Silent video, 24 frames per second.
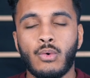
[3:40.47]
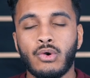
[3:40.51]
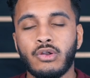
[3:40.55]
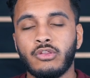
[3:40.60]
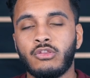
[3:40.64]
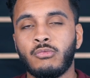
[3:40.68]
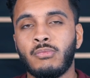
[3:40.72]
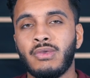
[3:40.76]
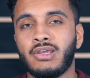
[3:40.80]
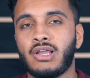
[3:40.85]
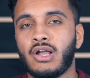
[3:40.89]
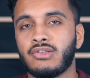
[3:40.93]
I
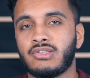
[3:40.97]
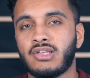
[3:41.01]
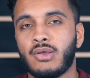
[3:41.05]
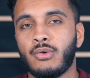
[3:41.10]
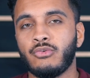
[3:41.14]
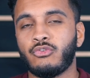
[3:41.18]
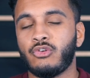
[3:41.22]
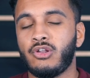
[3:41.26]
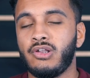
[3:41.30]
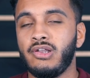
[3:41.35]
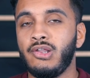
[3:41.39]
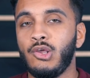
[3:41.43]
wanted to make our
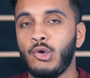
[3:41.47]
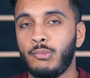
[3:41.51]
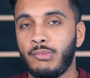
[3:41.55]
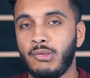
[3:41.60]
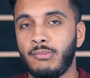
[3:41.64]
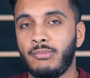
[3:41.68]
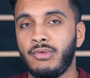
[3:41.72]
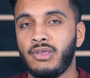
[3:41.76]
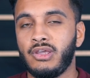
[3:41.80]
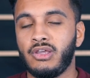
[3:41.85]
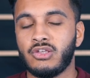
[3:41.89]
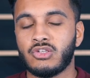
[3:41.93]
sandwich a little
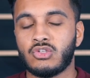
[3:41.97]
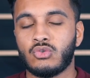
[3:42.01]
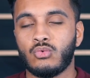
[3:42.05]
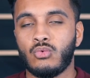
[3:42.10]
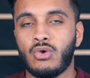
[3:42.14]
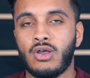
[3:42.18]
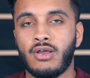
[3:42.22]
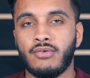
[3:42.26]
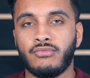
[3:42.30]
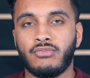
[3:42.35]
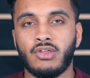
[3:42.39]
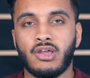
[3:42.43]
bit bigger, so
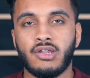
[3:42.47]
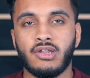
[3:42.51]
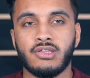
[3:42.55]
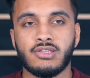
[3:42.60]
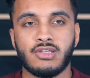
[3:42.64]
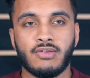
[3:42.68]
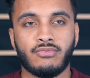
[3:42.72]
what I've done